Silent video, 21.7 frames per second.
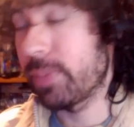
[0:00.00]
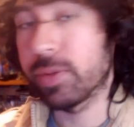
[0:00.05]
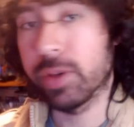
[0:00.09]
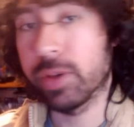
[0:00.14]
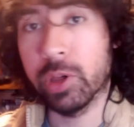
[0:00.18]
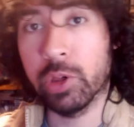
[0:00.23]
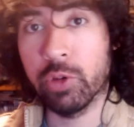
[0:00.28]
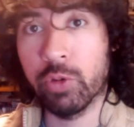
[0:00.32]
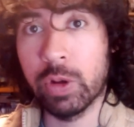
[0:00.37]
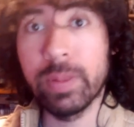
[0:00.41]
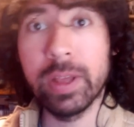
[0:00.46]
the game
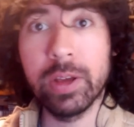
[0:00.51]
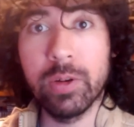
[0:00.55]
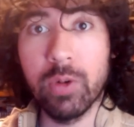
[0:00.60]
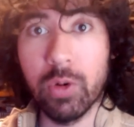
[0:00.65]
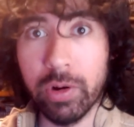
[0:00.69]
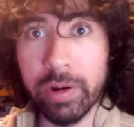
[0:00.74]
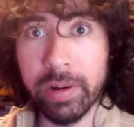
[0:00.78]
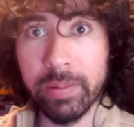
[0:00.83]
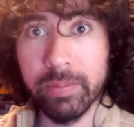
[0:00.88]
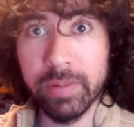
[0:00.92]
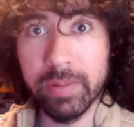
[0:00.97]
is extremely
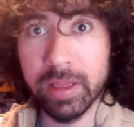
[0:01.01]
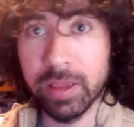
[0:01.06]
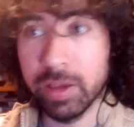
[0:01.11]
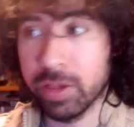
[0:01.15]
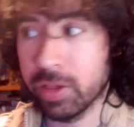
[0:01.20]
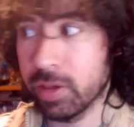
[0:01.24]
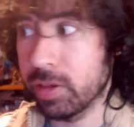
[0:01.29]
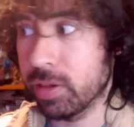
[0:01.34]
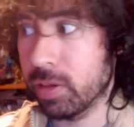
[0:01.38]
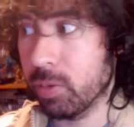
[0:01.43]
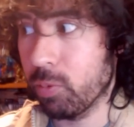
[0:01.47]
gory, and
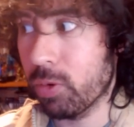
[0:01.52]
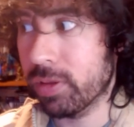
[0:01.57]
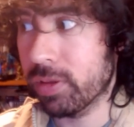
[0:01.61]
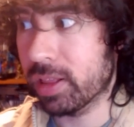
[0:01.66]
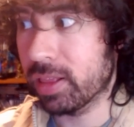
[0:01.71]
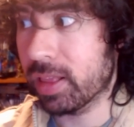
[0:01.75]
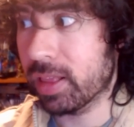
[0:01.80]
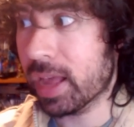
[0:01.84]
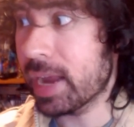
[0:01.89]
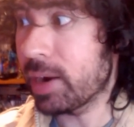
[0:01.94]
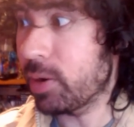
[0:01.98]
this is
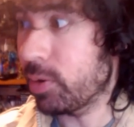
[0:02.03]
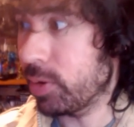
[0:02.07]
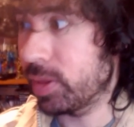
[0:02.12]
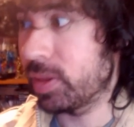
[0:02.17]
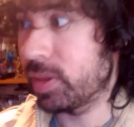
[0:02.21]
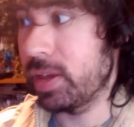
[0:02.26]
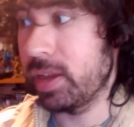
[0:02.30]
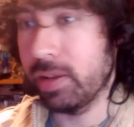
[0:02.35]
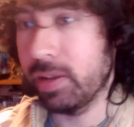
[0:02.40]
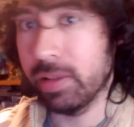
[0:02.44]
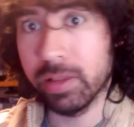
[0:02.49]
one of the lighter
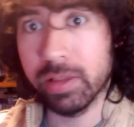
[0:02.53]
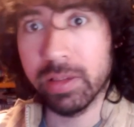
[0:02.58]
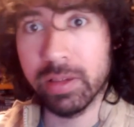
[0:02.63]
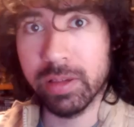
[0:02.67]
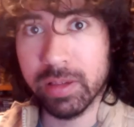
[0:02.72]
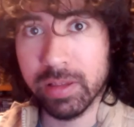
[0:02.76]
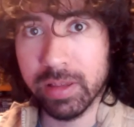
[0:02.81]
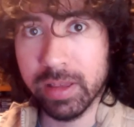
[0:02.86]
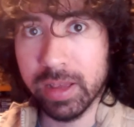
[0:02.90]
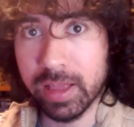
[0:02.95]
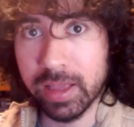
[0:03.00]

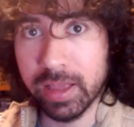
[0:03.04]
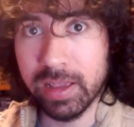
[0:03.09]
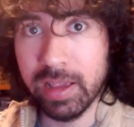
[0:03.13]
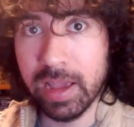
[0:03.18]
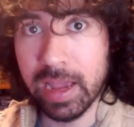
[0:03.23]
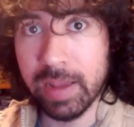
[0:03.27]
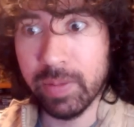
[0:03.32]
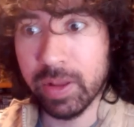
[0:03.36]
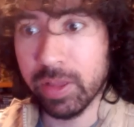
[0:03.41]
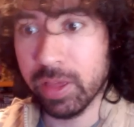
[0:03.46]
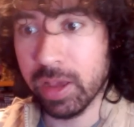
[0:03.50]
scenes in the
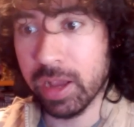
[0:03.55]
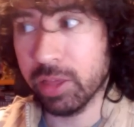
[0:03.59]
game.